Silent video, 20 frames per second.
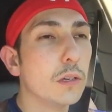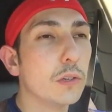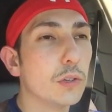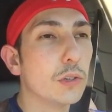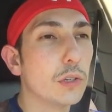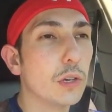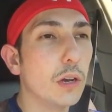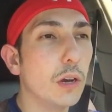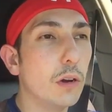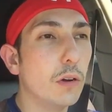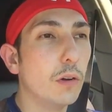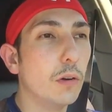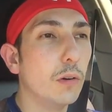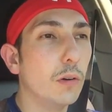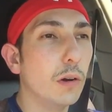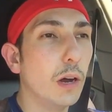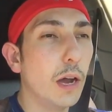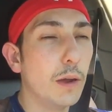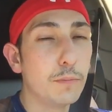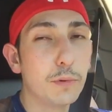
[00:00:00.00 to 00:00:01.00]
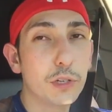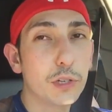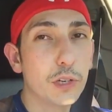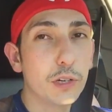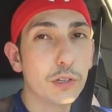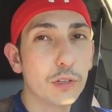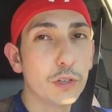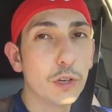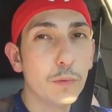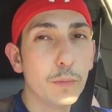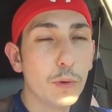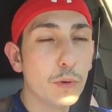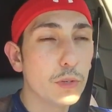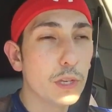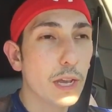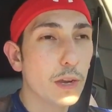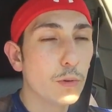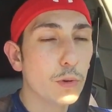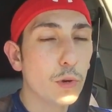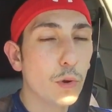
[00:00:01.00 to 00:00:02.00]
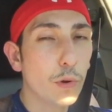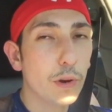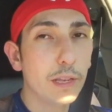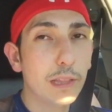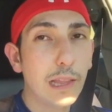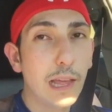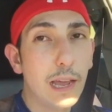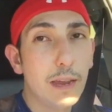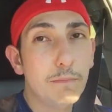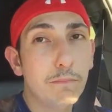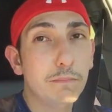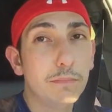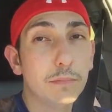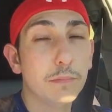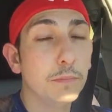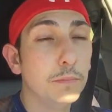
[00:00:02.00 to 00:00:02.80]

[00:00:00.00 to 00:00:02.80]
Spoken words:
So I'm just gonna assume it was Ecuadorian lime.